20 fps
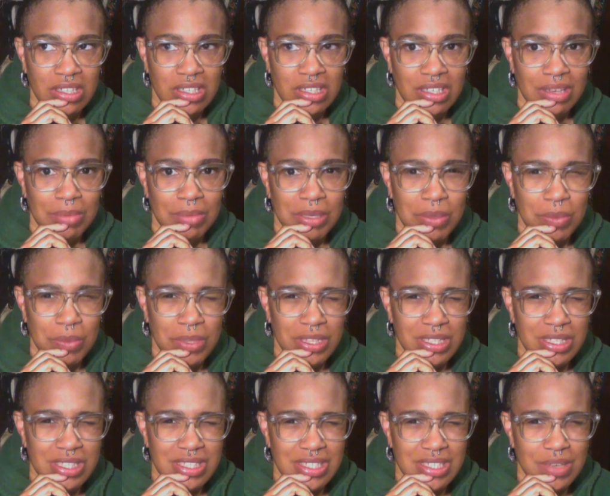I mean, what,
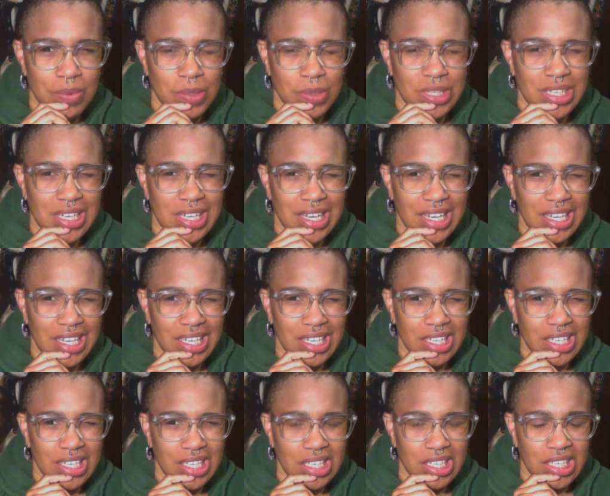let's see, when did I
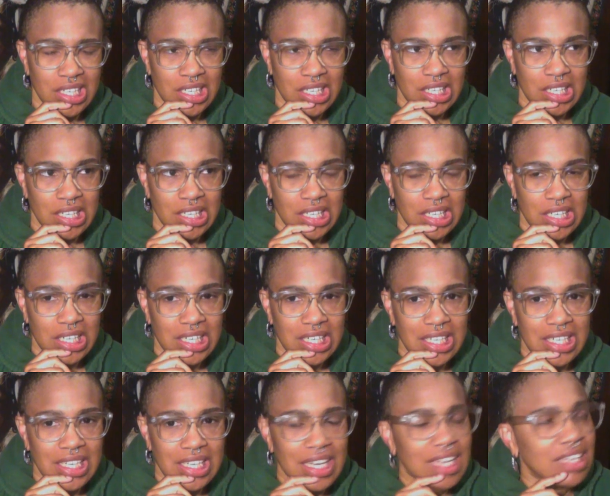
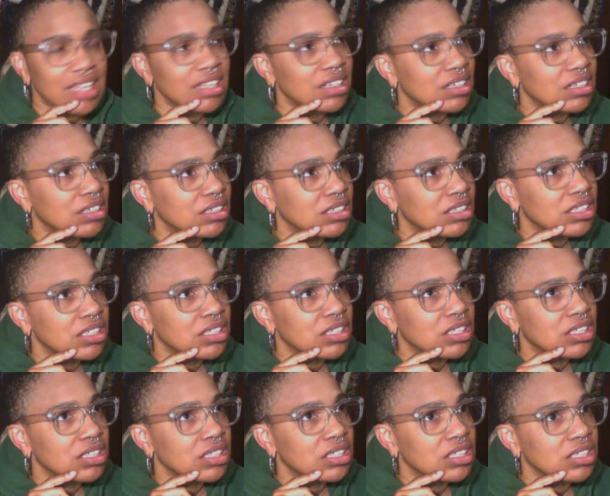get,
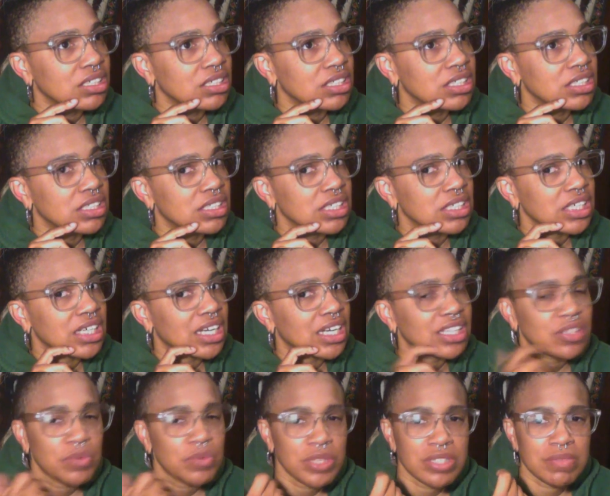I got
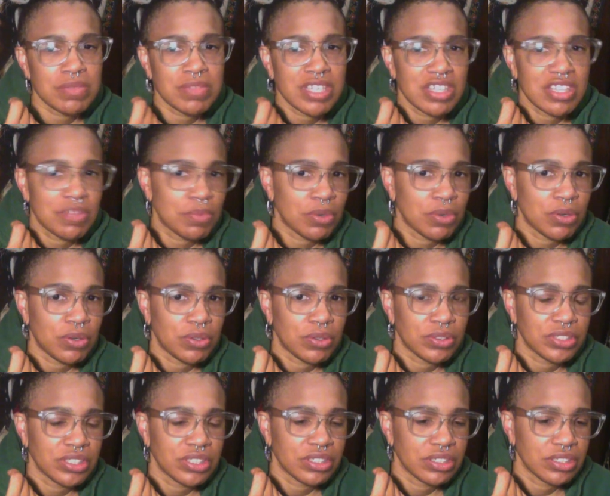the wisdom teeth
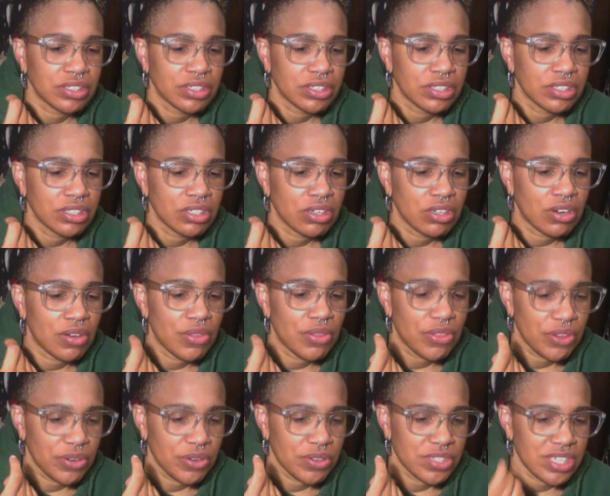pulled on
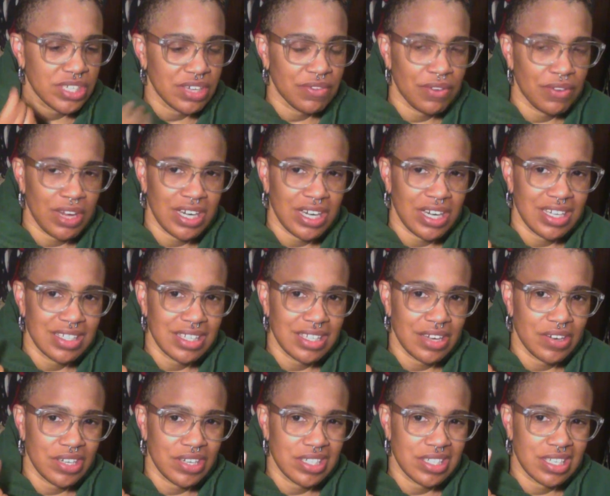Thursday, Friday,
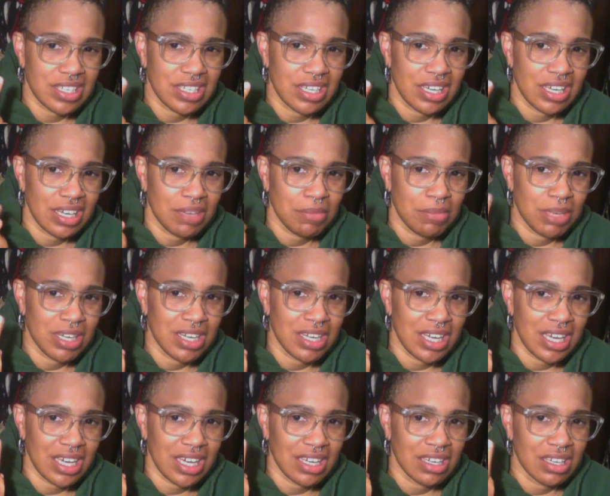Saturday, Sunday,
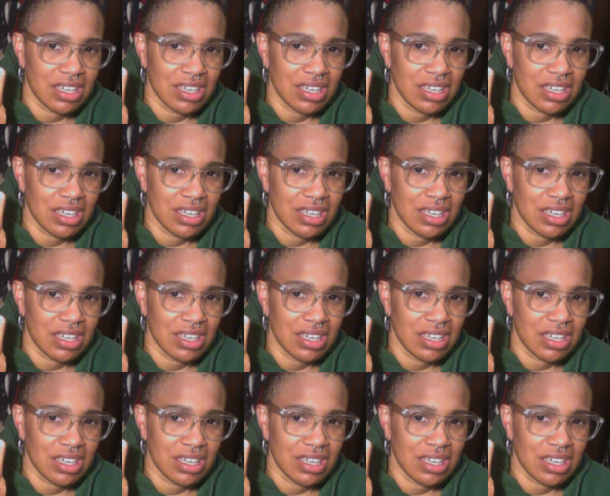Monday.